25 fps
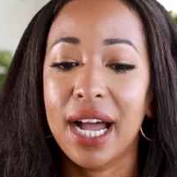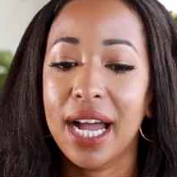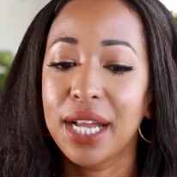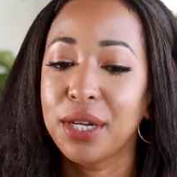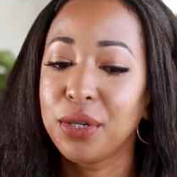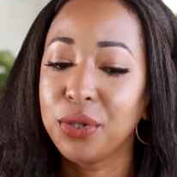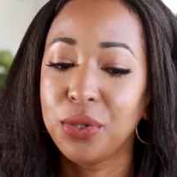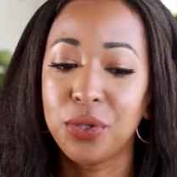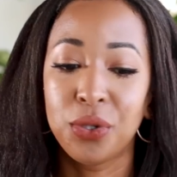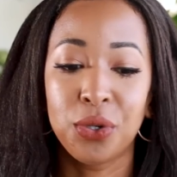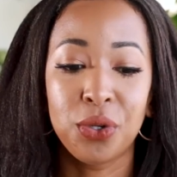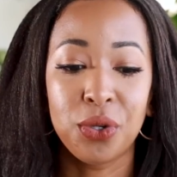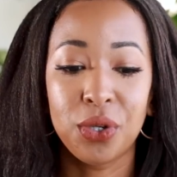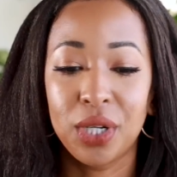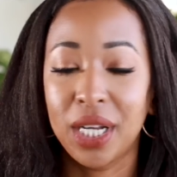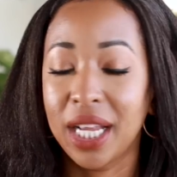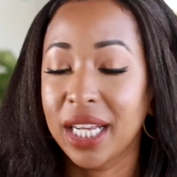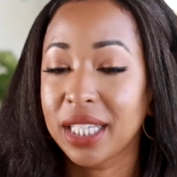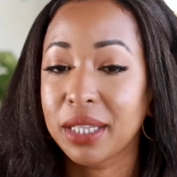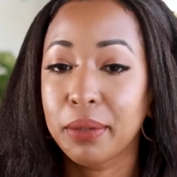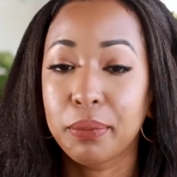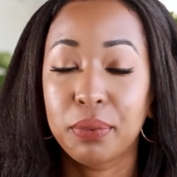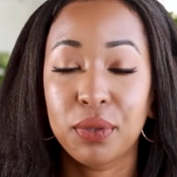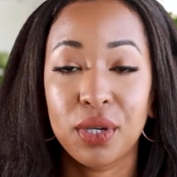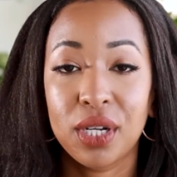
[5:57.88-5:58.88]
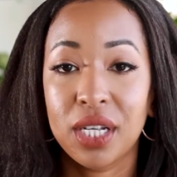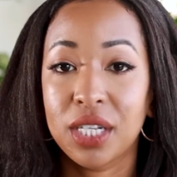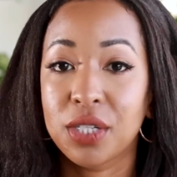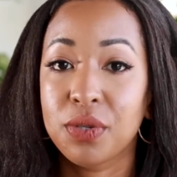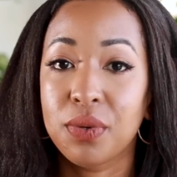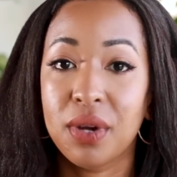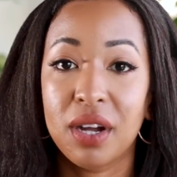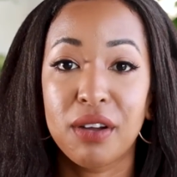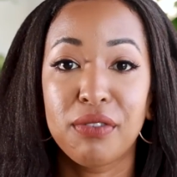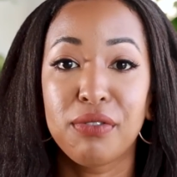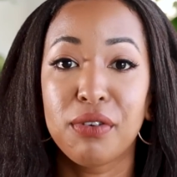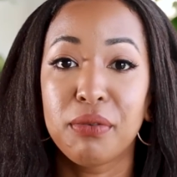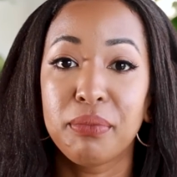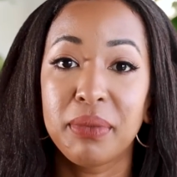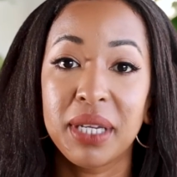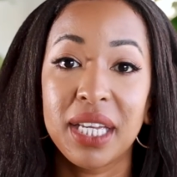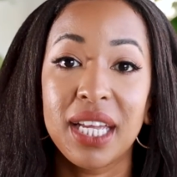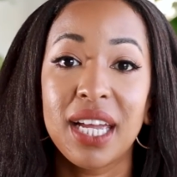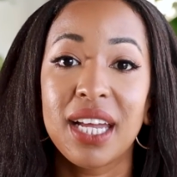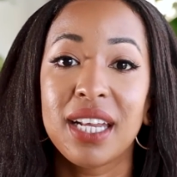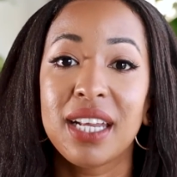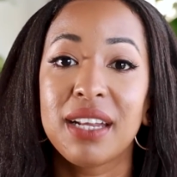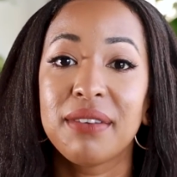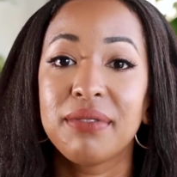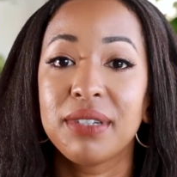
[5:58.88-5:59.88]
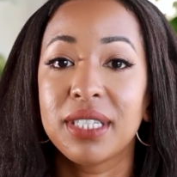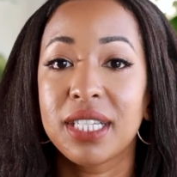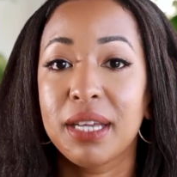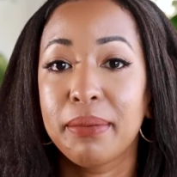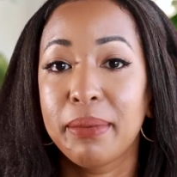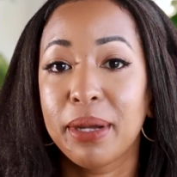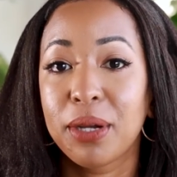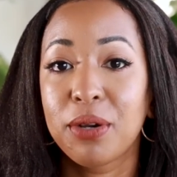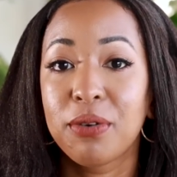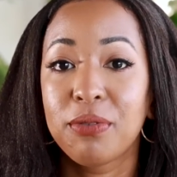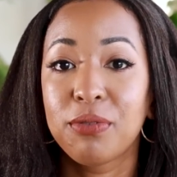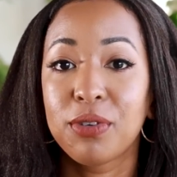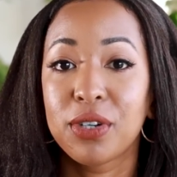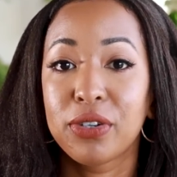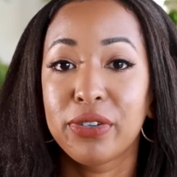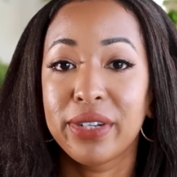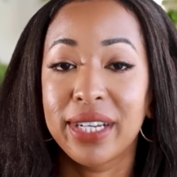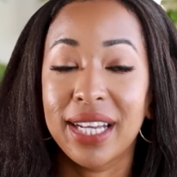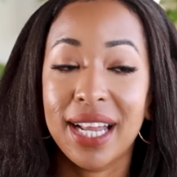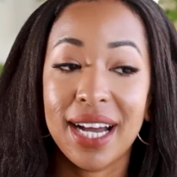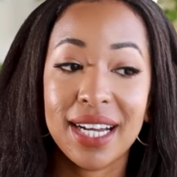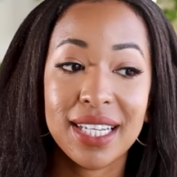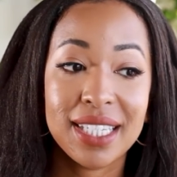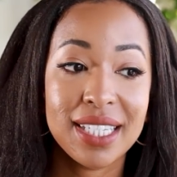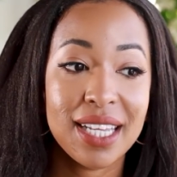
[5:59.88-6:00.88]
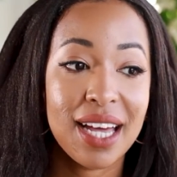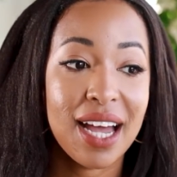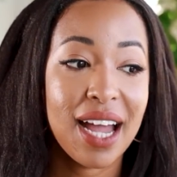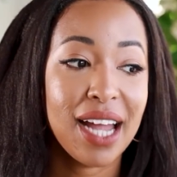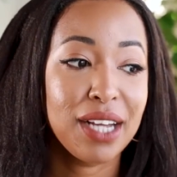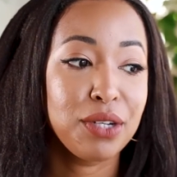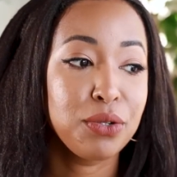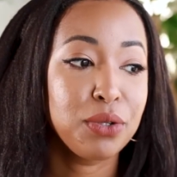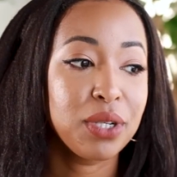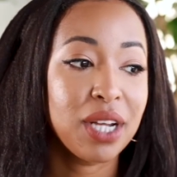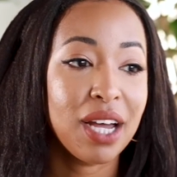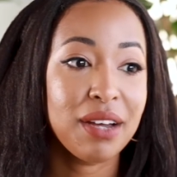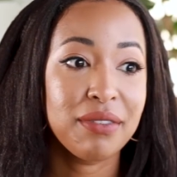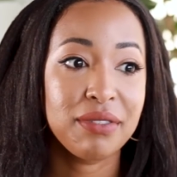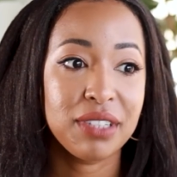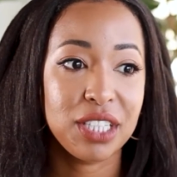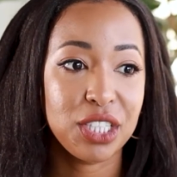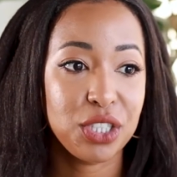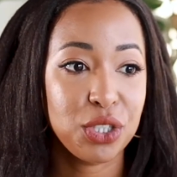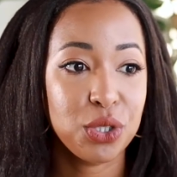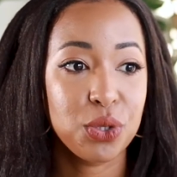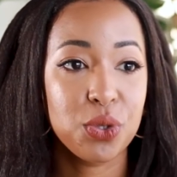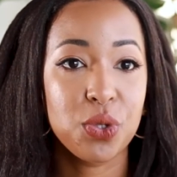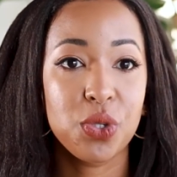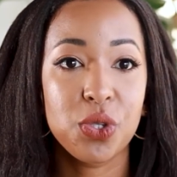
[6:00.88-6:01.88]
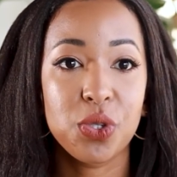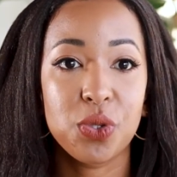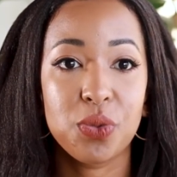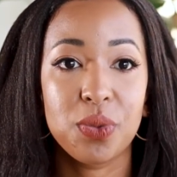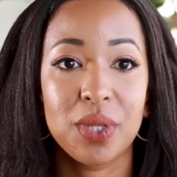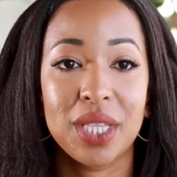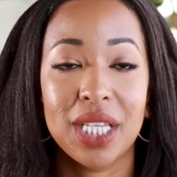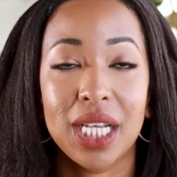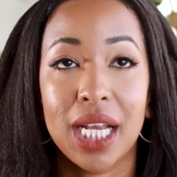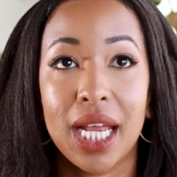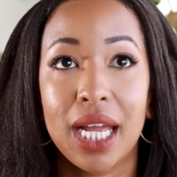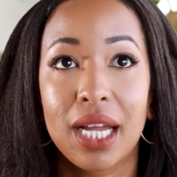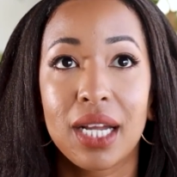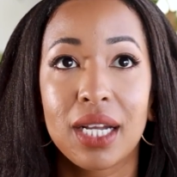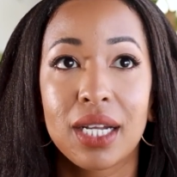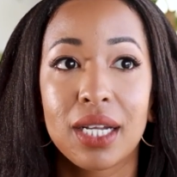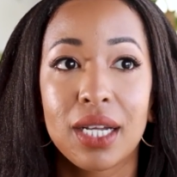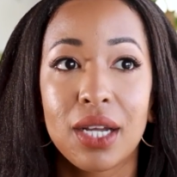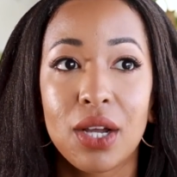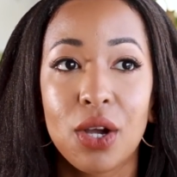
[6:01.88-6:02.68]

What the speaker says: don't know, like the products work for me, and every time I go for a relaxer, I don't have issues with like